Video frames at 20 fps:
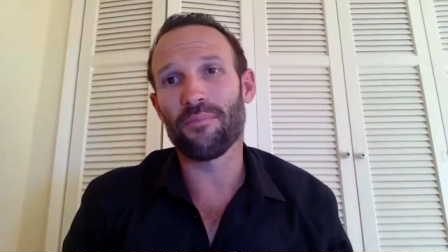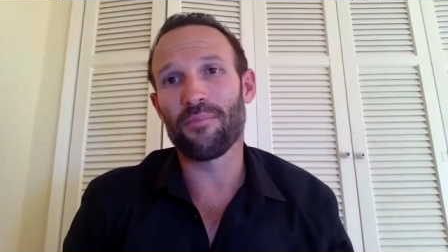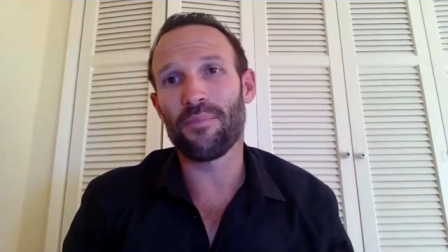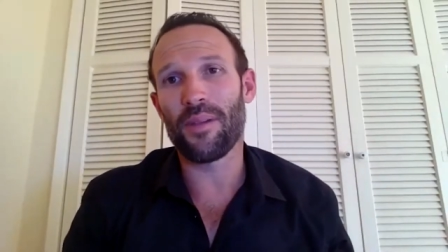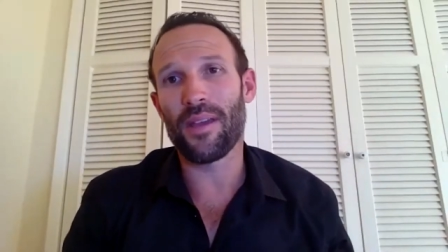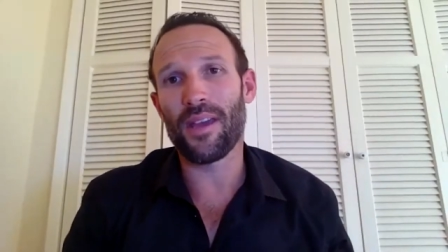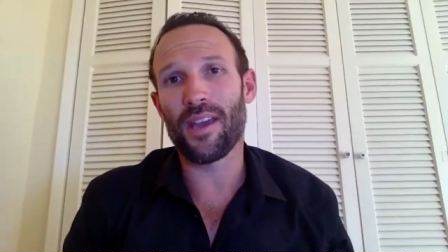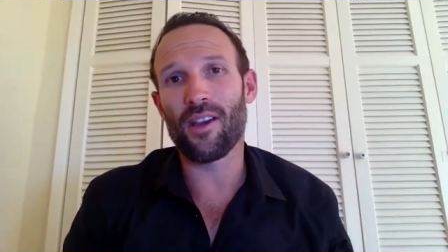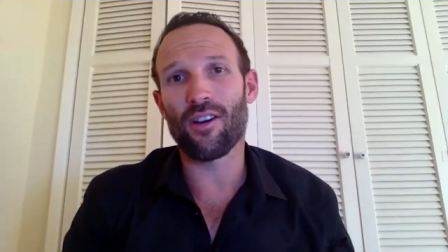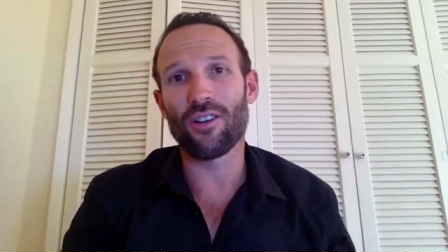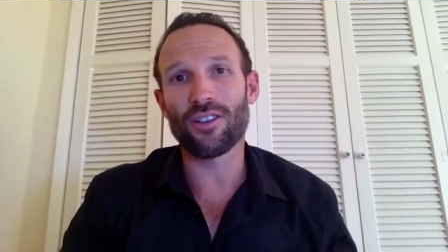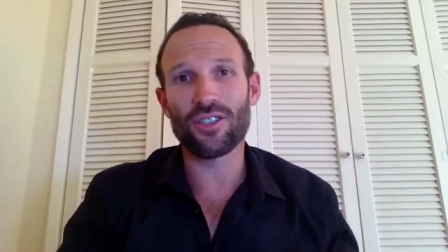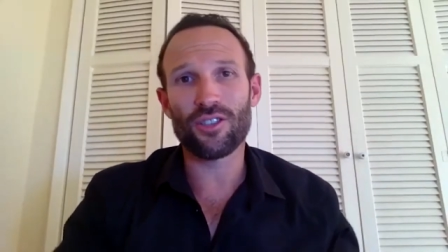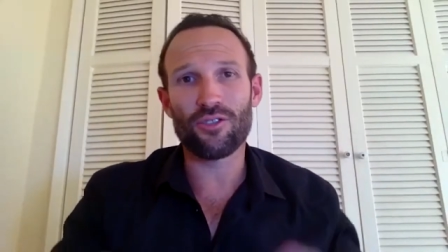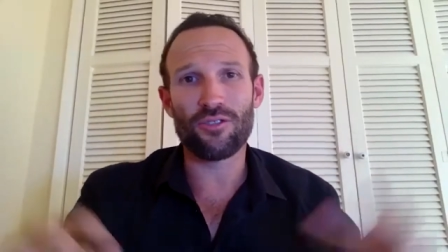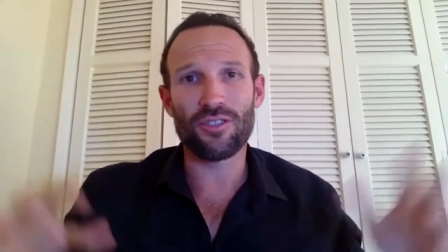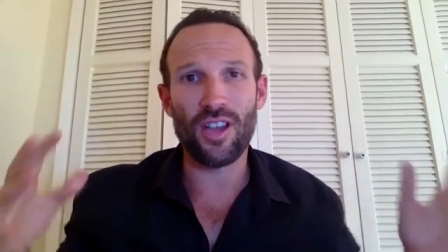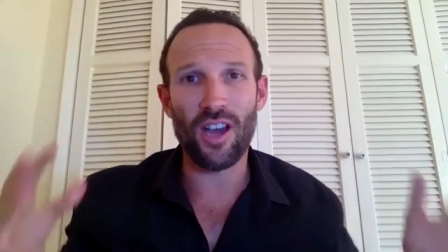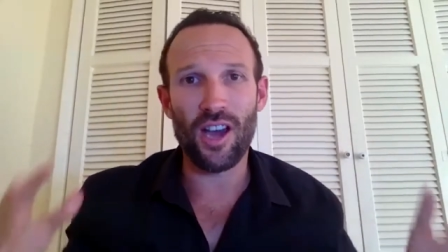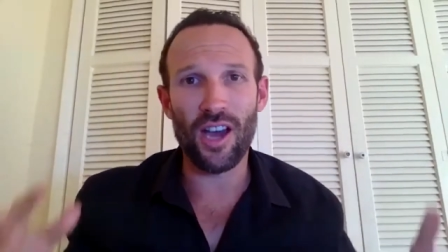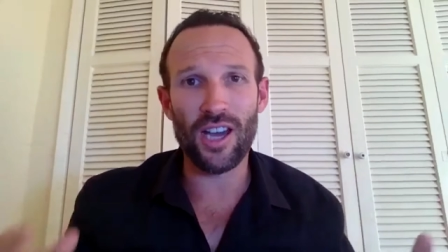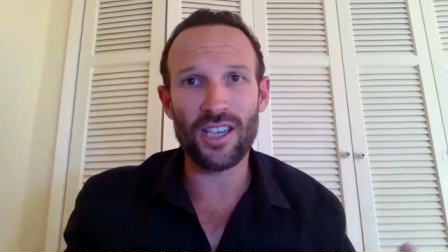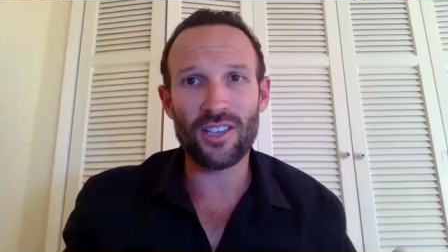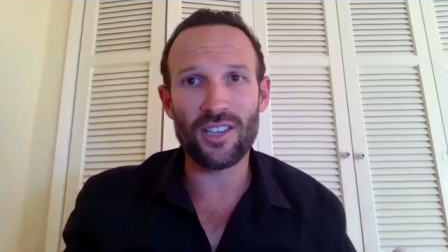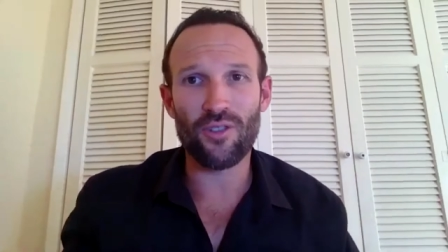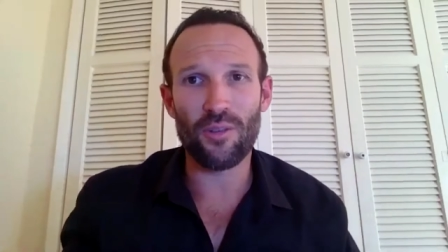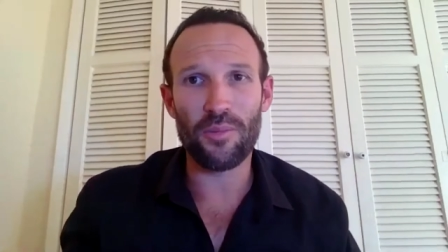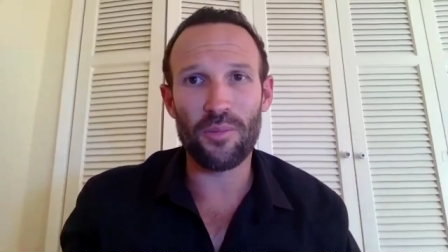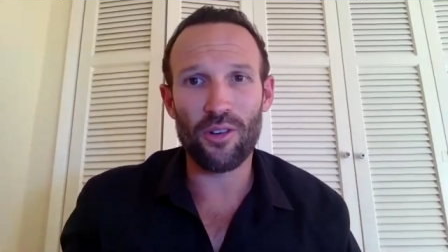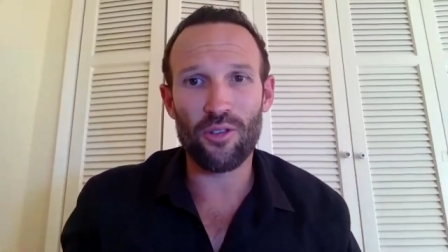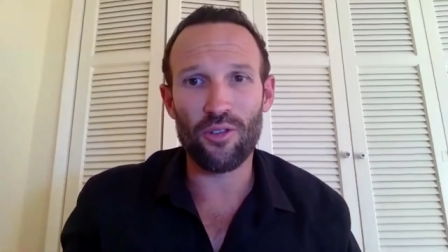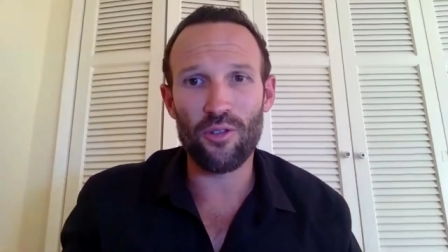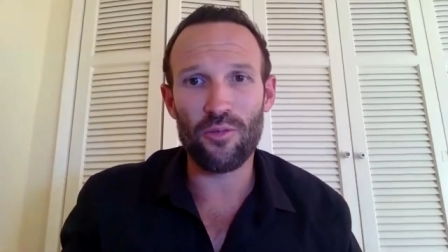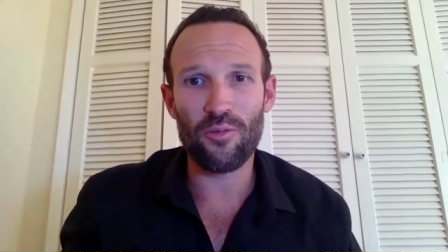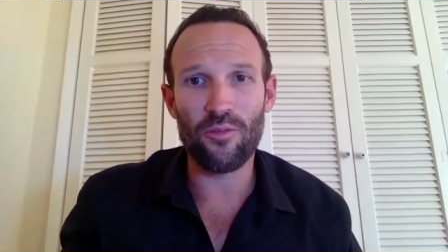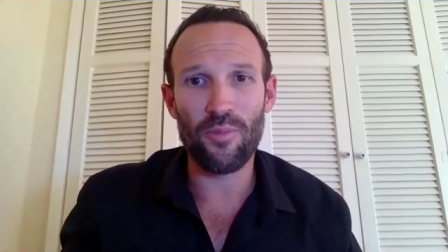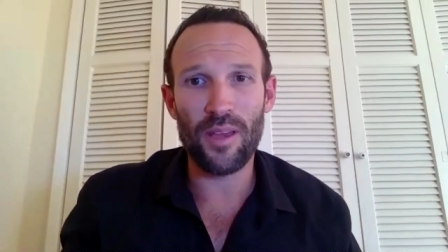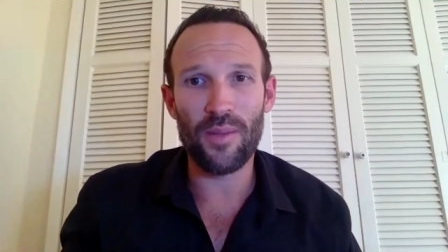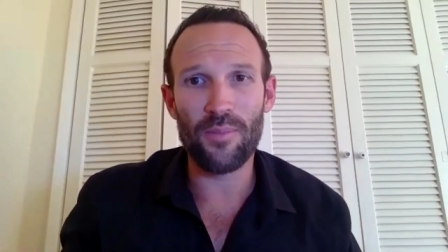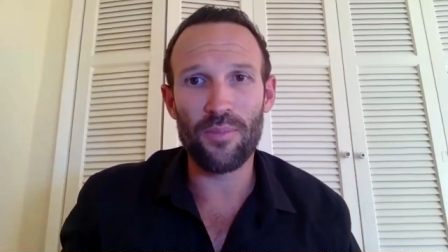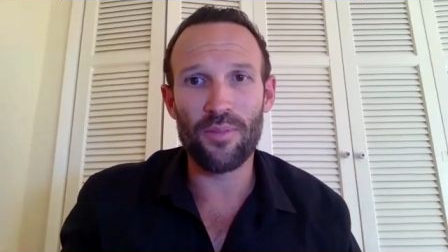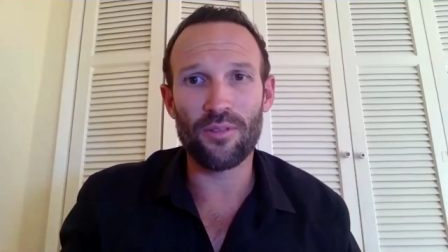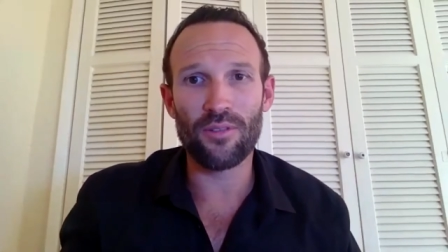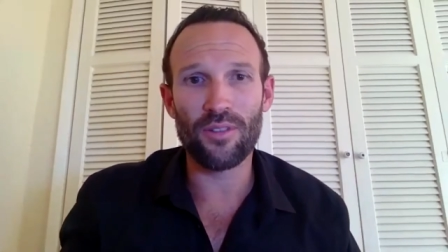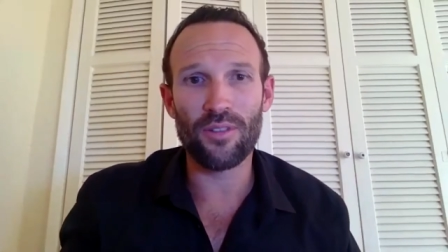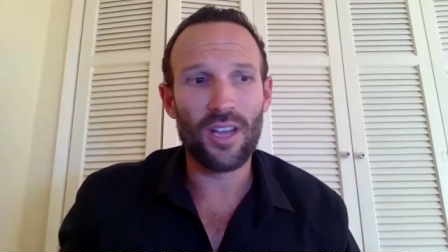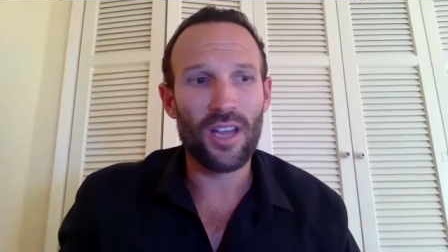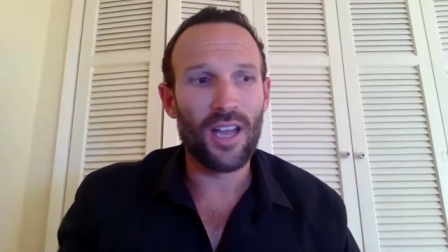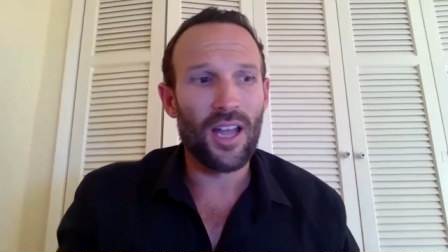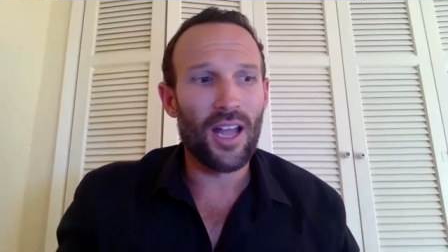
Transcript: being ostracized from a group of people,